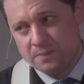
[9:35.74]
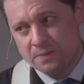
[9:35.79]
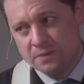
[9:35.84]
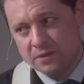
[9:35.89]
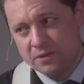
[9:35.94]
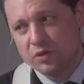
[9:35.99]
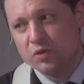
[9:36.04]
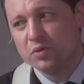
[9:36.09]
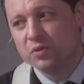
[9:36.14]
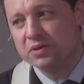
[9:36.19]

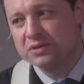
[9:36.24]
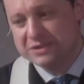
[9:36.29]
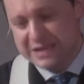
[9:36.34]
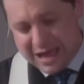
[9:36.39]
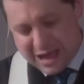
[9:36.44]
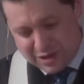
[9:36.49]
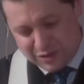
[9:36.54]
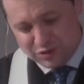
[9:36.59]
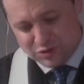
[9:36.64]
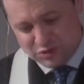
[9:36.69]
Luke
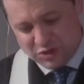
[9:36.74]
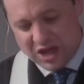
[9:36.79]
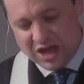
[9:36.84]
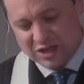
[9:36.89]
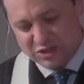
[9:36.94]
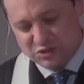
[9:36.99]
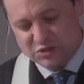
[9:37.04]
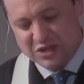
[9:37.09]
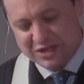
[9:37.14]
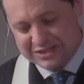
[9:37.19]
tells
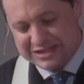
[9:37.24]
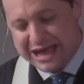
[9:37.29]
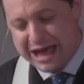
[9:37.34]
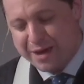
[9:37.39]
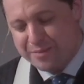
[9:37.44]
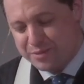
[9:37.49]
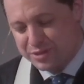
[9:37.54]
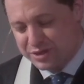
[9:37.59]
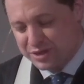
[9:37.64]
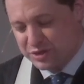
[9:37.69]
us that
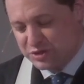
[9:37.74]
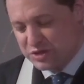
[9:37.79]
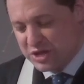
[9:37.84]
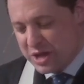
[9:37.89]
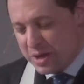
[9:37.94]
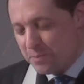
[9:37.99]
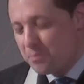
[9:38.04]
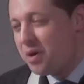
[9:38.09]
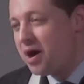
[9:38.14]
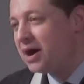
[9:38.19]
Tabitha's
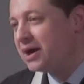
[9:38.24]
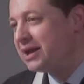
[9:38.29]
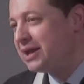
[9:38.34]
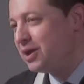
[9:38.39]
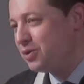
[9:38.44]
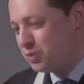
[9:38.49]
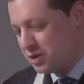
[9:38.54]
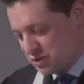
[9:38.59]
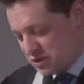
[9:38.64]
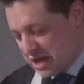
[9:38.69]
body
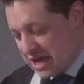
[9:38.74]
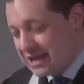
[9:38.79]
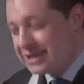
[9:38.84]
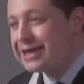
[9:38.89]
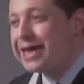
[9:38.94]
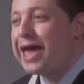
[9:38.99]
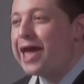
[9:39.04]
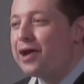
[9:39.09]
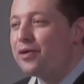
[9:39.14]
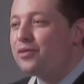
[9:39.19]
was
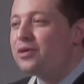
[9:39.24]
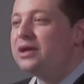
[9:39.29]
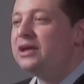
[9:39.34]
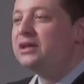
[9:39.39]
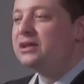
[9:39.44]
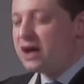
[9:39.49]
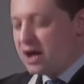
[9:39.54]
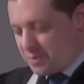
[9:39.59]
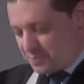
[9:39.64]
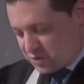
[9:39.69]
carried
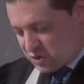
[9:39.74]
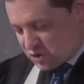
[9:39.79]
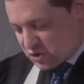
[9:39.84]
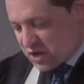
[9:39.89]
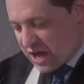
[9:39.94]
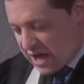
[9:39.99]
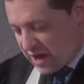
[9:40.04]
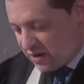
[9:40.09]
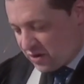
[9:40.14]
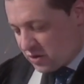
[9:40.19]

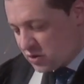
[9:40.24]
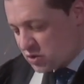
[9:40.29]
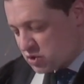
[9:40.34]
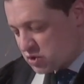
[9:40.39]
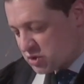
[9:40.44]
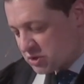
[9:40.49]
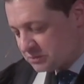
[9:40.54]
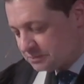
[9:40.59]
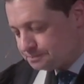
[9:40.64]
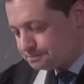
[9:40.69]

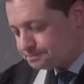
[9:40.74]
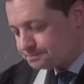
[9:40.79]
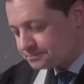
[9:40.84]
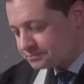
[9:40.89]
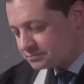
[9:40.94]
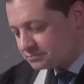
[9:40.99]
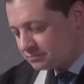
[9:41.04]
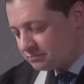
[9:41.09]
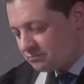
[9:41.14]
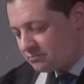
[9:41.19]
upstairs
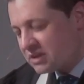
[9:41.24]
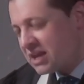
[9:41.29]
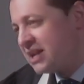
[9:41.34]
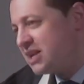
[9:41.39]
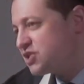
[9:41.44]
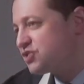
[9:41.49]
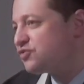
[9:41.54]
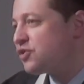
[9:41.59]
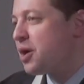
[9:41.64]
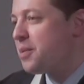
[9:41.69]
and
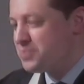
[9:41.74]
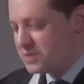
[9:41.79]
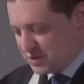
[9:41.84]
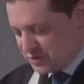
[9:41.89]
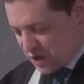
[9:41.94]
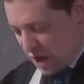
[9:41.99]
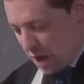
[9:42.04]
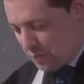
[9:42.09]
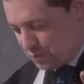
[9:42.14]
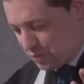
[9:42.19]
it's from
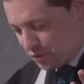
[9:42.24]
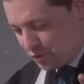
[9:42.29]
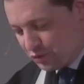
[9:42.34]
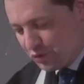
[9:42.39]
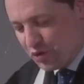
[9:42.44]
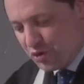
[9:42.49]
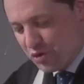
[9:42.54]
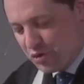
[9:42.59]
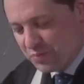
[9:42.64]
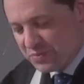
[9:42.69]
this upper
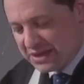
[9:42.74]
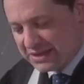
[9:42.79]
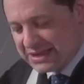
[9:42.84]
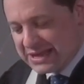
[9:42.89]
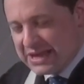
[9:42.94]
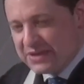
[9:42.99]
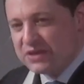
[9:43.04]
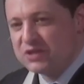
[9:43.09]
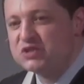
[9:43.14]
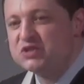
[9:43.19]
room that
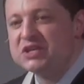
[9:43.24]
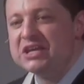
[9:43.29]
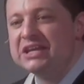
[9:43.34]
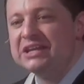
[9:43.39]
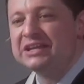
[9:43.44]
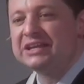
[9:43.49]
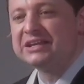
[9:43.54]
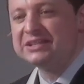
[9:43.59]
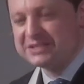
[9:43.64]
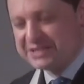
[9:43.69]
the
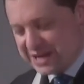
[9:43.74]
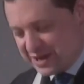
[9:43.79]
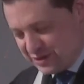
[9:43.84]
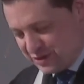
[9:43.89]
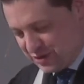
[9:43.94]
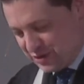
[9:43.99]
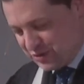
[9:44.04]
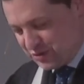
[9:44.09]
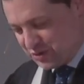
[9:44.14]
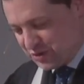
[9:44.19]
scene
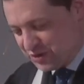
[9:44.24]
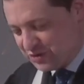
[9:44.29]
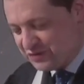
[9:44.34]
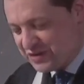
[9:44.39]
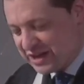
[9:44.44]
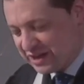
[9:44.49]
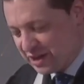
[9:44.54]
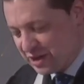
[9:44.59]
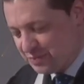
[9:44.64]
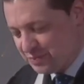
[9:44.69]
continues to
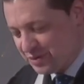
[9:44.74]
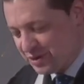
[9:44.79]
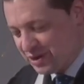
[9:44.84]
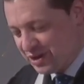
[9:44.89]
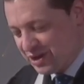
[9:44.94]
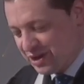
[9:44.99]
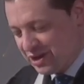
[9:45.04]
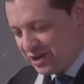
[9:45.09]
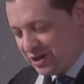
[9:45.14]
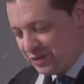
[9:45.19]
develop.
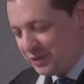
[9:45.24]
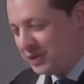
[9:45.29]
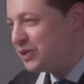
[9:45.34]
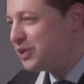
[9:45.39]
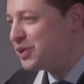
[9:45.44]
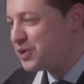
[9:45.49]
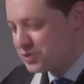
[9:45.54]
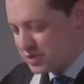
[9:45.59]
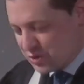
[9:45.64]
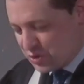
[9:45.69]
We
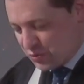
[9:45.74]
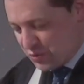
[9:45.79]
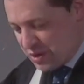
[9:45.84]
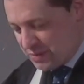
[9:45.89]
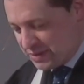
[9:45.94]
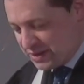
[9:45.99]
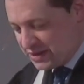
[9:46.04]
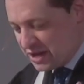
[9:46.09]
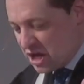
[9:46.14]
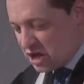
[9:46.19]
learn that the
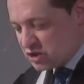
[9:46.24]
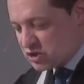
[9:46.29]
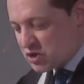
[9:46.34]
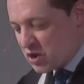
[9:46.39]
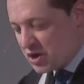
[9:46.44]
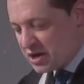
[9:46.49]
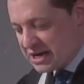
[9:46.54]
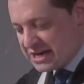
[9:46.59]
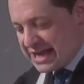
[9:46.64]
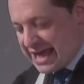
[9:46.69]
women
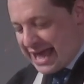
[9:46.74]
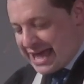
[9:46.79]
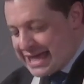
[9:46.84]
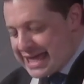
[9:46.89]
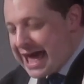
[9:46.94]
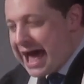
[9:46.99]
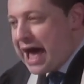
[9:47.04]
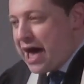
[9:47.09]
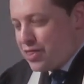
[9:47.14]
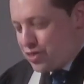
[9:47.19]
started
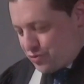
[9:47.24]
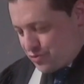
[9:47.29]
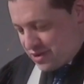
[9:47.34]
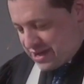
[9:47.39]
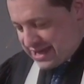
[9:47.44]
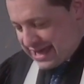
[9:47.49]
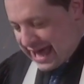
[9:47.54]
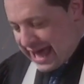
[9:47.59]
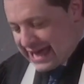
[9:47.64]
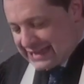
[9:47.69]

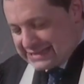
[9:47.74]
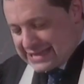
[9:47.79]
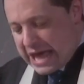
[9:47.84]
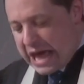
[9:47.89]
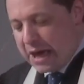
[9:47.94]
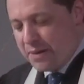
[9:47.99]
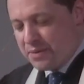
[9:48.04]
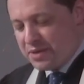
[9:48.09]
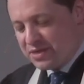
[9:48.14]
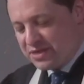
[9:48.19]
gathering at
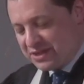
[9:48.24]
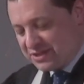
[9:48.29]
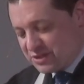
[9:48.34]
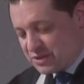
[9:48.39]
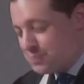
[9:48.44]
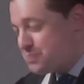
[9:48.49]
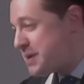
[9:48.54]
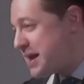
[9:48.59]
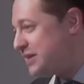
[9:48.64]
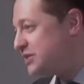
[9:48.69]
Tabitha's
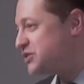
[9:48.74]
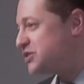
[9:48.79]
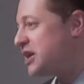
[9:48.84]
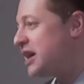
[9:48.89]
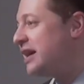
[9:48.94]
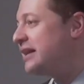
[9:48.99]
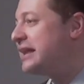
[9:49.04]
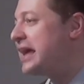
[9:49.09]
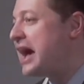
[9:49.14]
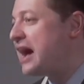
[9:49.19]

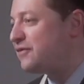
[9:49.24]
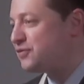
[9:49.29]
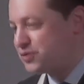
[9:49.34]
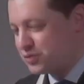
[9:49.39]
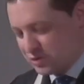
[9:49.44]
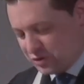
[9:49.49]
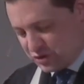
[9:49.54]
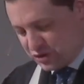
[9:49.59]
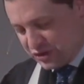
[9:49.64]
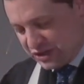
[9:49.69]
bedside
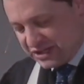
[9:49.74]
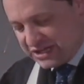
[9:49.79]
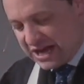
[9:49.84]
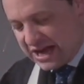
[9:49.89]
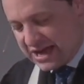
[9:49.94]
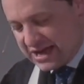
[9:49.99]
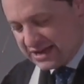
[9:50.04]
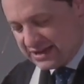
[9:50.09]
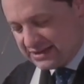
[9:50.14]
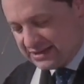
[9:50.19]
after she
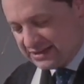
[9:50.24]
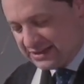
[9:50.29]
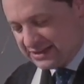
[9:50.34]
died.